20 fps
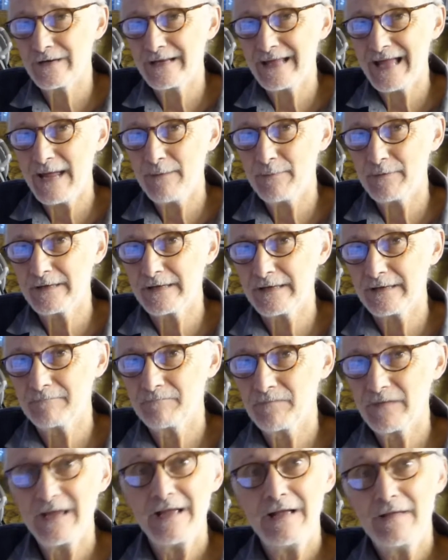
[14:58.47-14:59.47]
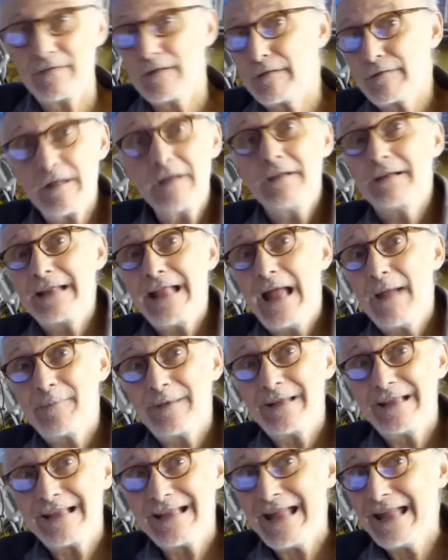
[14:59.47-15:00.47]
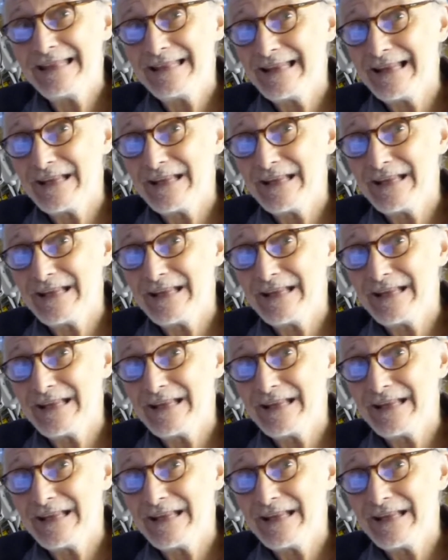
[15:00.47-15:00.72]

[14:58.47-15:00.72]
really happening. They started happening again